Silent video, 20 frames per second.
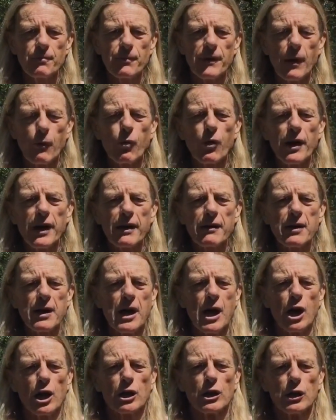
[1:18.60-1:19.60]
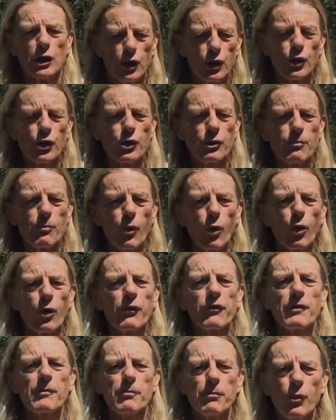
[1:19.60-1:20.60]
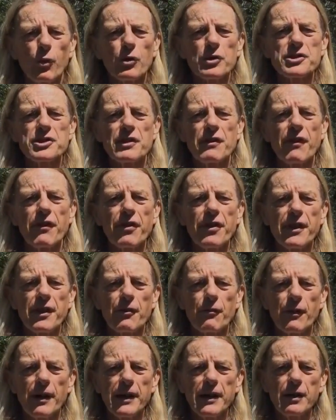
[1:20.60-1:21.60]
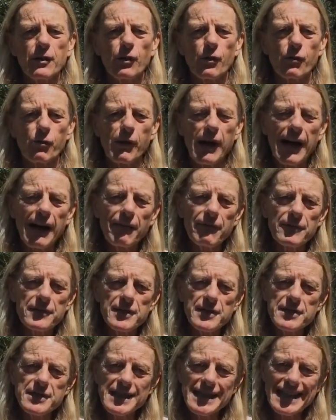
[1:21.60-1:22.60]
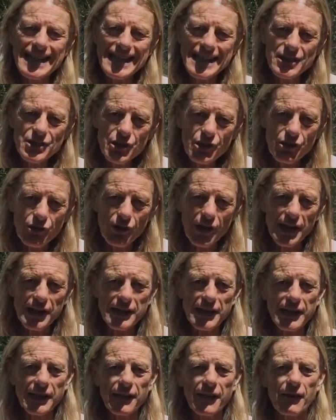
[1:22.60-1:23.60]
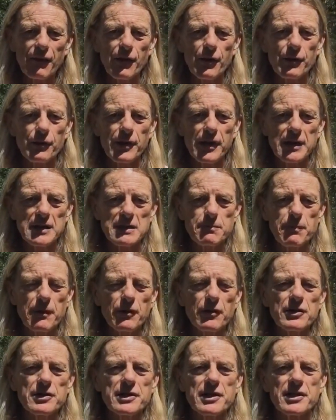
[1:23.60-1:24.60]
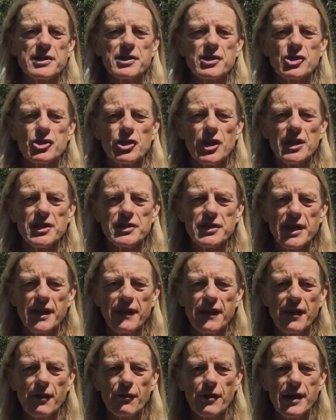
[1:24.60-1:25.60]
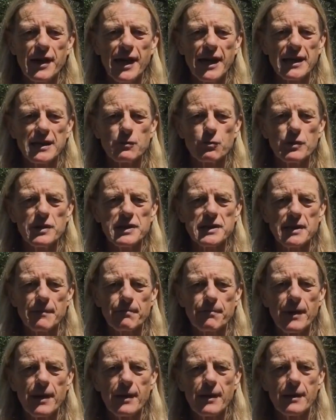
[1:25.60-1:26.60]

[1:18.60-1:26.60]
They want to learn more from books and theoretical, rather than just integrating their own experiences and trusting their innate wisdom.